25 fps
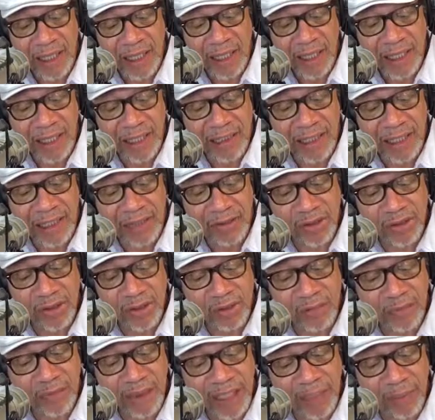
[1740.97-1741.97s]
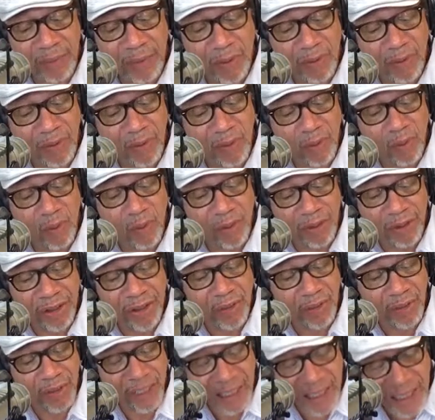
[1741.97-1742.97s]
against 2 people who
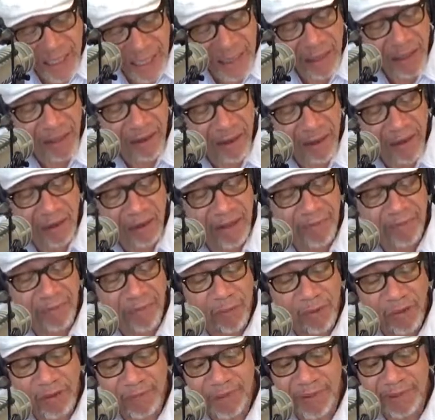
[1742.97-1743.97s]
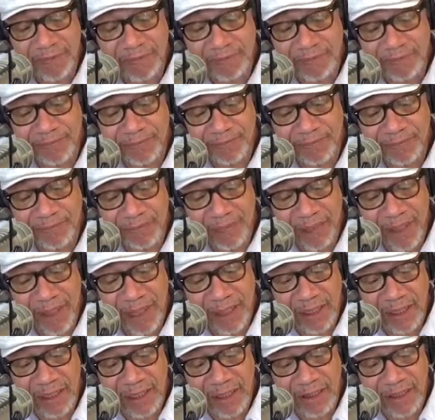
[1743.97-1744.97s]
worked in law enforcement
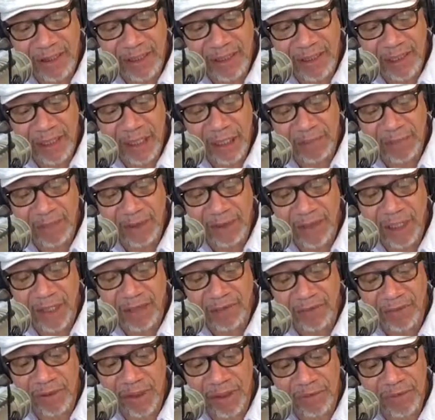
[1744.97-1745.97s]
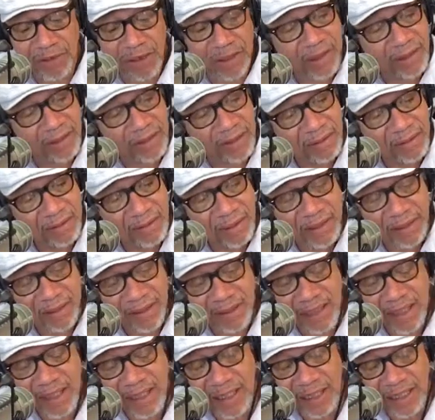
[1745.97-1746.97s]
and allegedly helped to cover up this
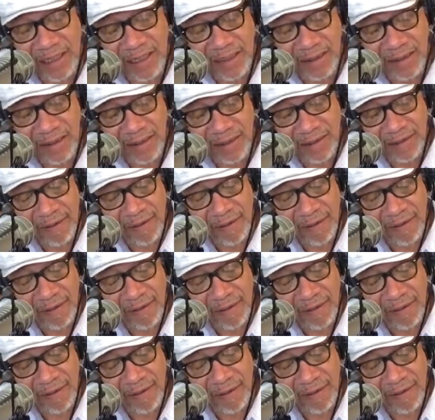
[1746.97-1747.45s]
deed here.